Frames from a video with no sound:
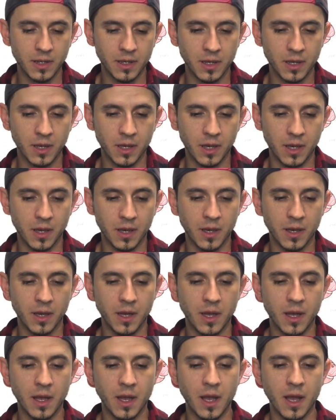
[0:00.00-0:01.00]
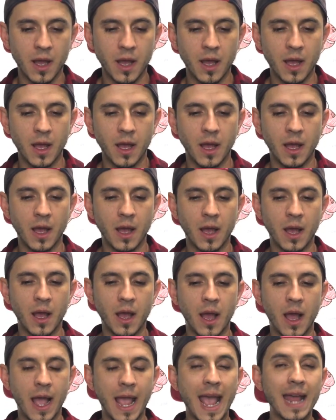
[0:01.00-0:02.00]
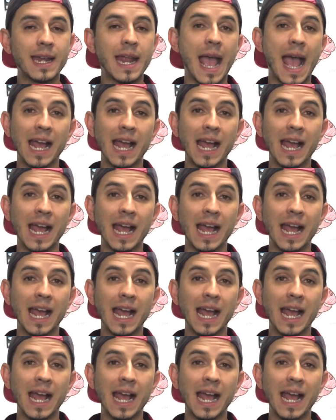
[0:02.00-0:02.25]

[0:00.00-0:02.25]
I had to